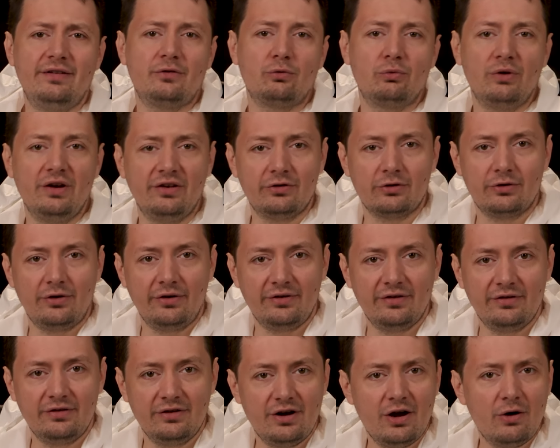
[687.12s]

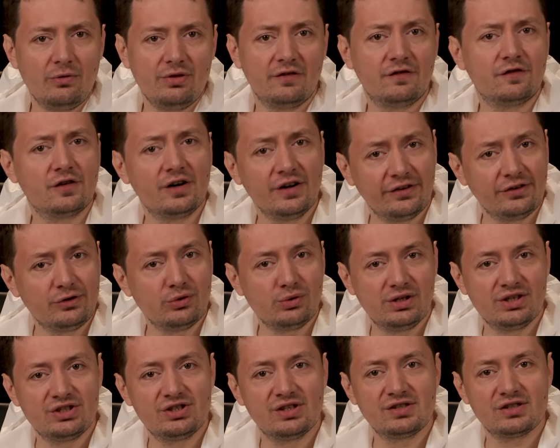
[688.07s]
resources, you know? The first 2
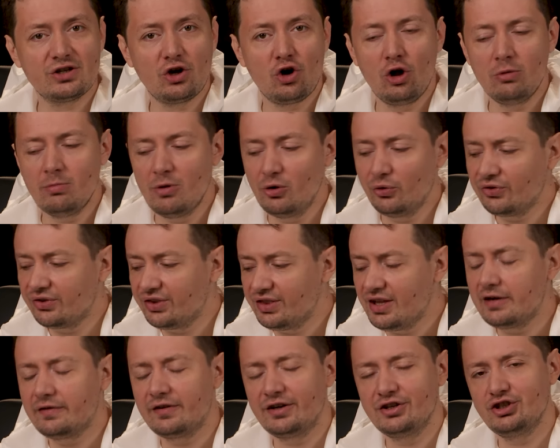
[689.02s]
digits almost
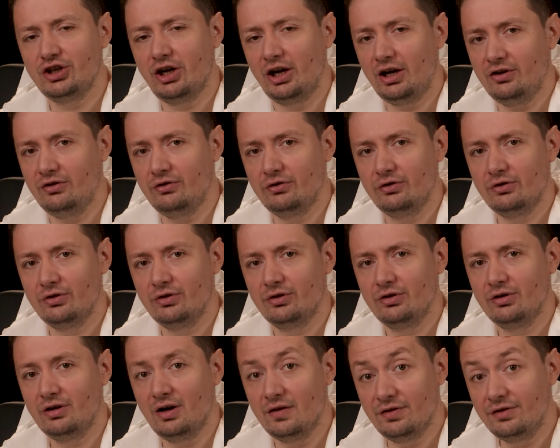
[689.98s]
never change.
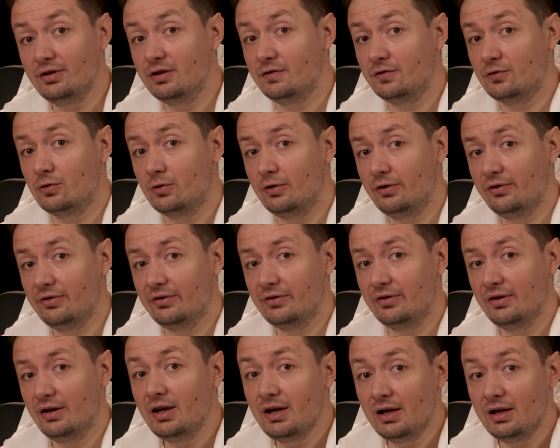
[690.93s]
Until, of
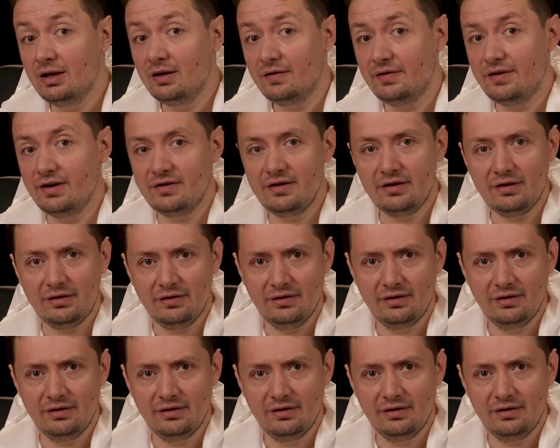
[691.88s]
course, they did.